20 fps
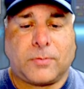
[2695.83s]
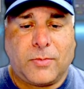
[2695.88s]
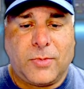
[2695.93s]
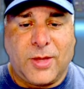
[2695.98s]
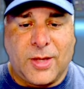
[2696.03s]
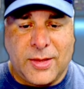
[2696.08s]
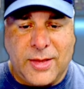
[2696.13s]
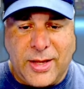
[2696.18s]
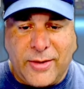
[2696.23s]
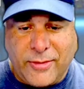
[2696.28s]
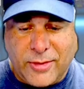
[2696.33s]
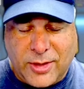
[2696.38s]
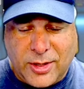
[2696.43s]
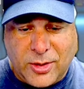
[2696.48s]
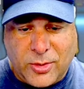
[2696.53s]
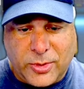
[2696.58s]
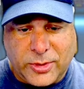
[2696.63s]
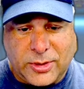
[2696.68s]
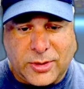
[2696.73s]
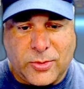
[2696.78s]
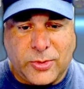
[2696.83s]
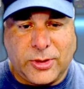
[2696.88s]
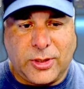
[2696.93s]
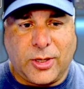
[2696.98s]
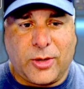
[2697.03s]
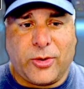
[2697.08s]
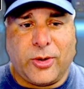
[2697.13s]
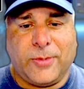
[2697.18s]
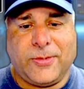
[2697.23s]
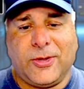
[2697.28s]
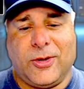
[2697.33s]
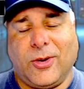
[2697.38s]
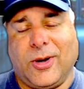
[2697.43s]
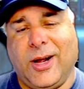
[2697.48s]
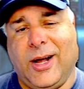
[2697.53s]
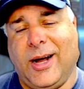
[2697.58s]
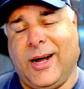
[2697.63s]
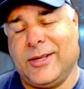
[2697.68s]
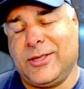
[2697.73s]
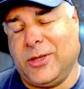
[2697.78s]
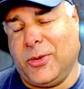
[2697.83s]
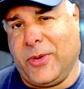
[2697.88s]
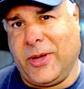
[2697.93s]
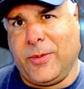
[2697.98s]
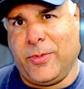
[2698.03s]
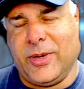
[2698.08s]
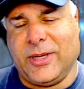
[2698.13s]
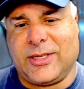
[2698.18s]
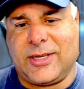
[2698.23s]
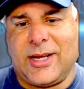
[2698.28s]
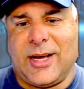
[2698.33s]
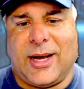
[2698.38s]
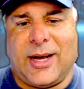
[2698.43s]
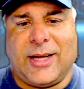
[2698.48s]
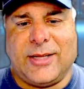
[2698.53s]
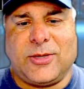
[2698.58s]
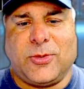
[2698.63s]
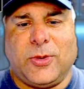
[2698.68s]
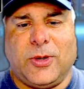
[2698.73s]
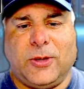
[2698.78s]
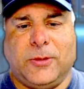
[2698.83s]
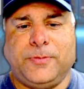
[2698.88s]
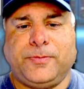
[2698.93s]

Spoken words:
Never know what the crypto gods or Wingbits gods will